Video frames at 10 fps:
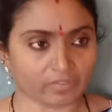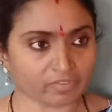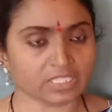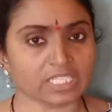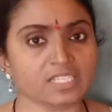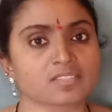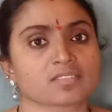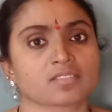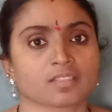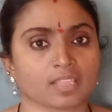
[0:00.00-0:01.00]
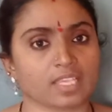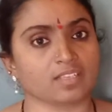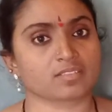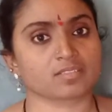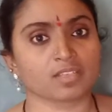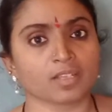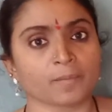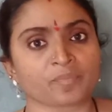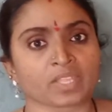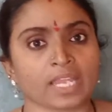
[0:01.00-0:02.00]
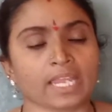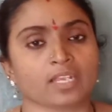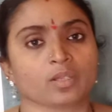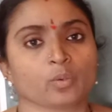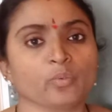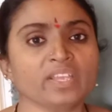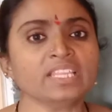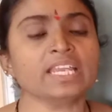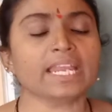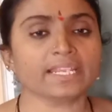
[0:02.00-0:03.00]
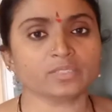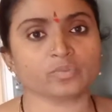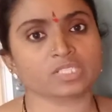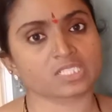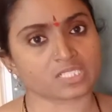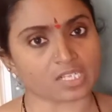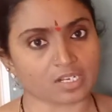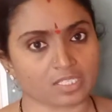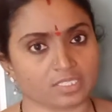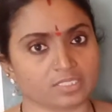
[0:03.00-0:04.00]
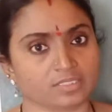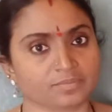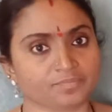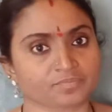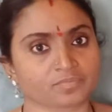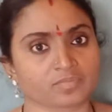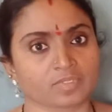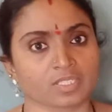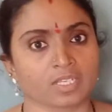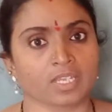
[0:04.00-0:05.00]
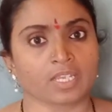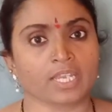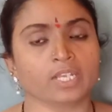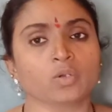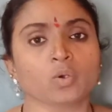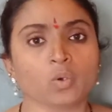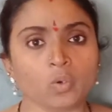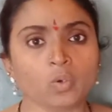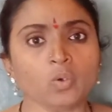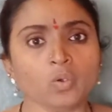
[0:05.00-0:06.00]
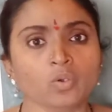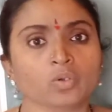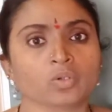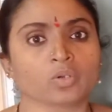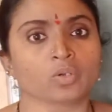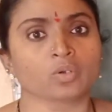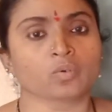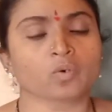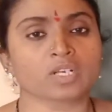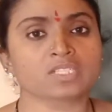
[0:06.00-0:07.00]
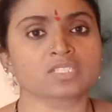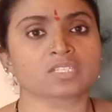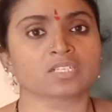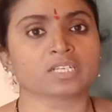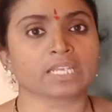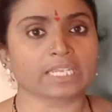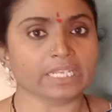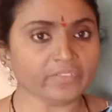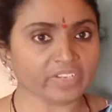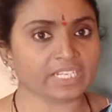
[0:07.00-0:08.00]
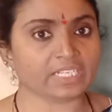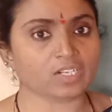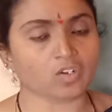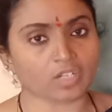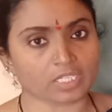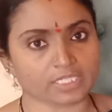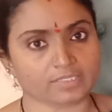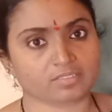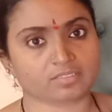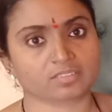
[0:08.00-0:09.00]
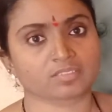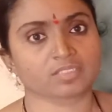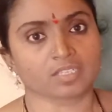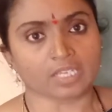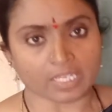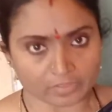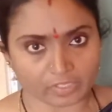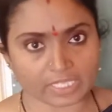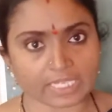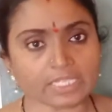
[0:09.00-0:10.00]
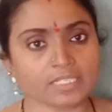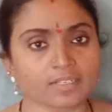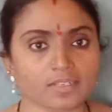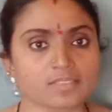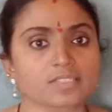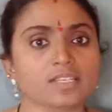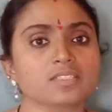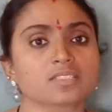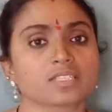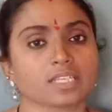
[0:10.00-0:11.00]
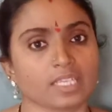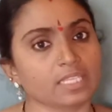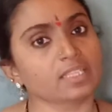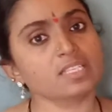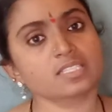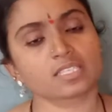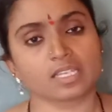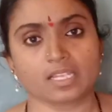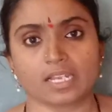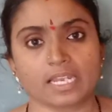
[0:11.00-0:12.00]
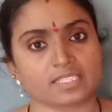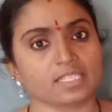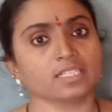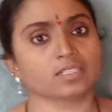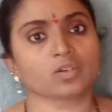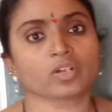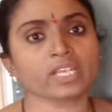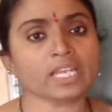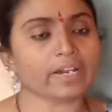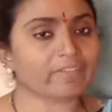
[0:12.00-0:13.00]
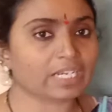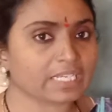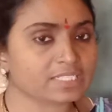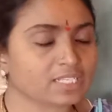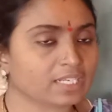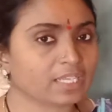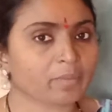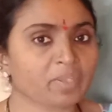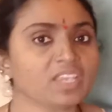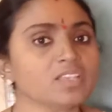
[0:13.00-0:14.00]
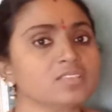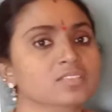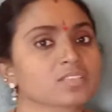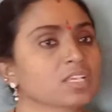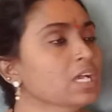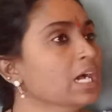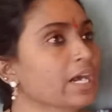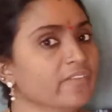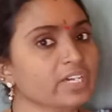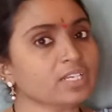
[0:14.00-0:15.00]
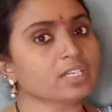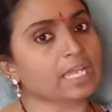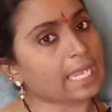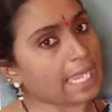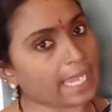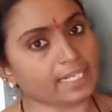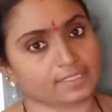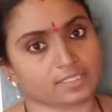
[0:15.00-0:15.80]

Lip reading: these things. And when the earth was started, and who was invented all this, we can discuss in this lesson, okay. Our lesson name is our earth.